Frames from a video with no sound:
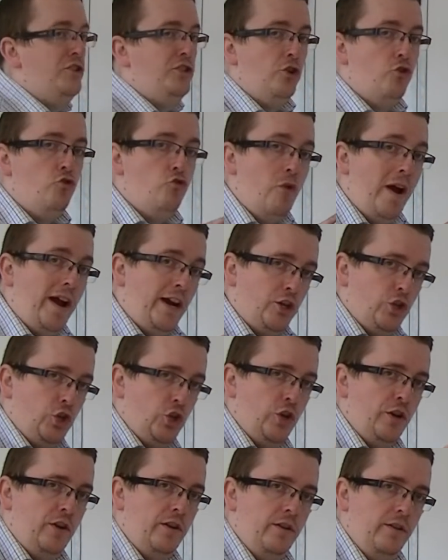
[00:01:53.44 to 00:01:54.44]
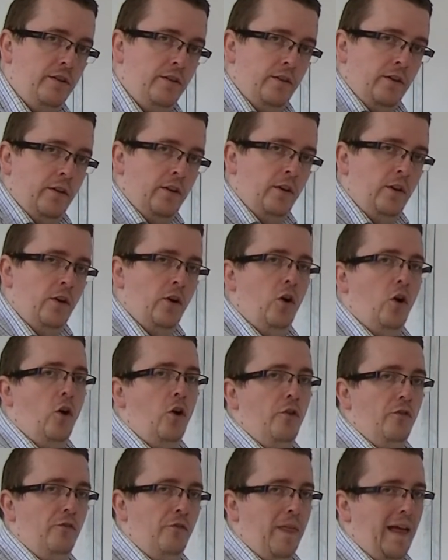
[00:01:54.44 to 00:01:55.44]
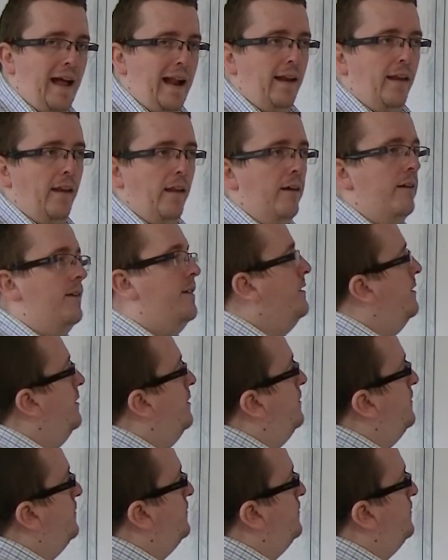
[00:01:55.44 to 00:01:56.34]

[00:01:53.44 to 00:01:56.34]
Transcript: direction of that line.